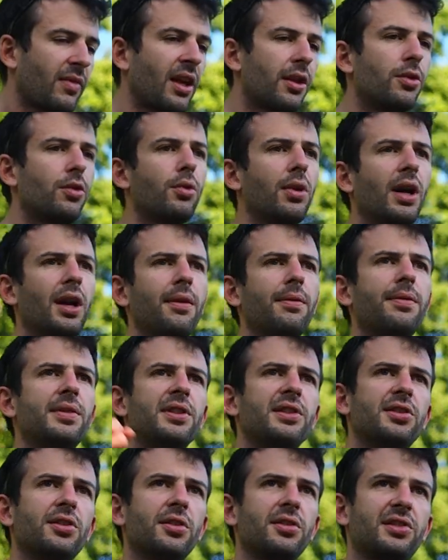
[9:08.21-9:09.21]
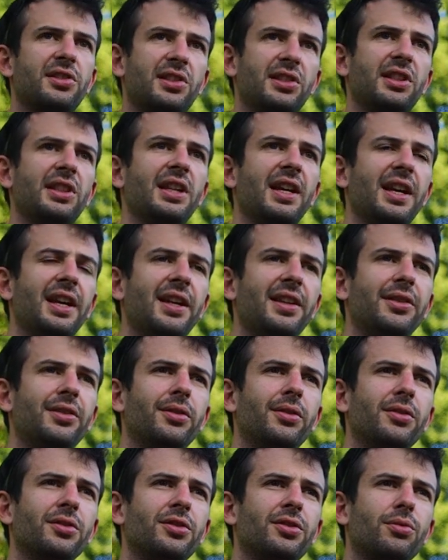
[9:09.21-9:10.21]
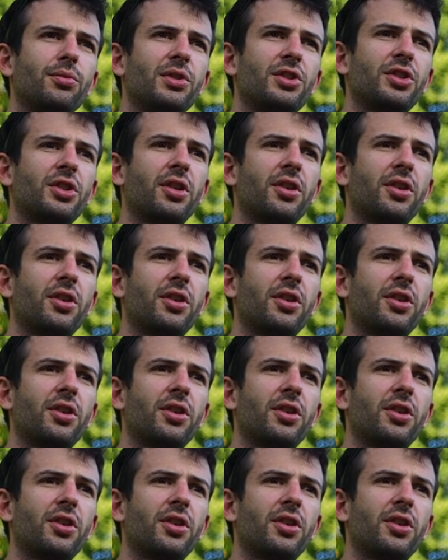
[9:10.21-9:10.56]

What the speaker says: You have these C handles which